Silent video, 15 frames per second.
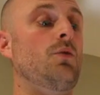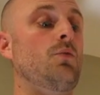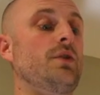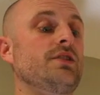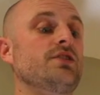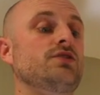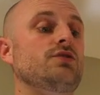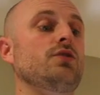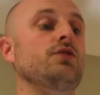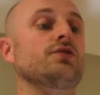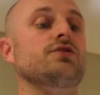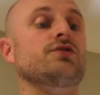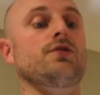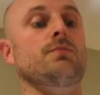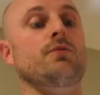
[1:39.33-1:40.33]
we install
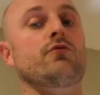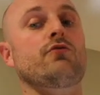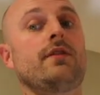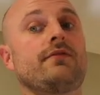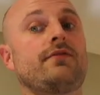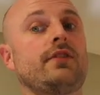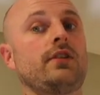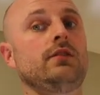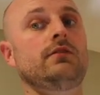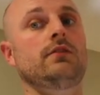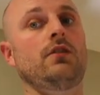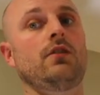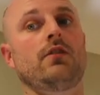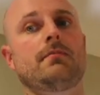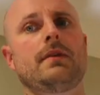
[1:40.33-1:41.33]
some grip
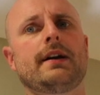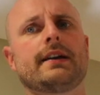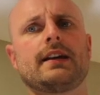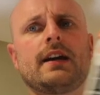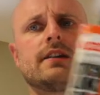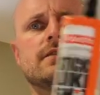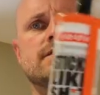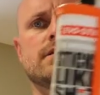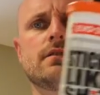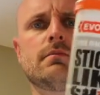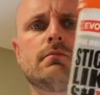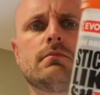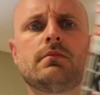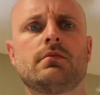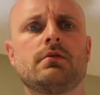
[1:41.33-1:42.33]
fill, or in my case
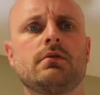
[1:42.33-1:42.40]
some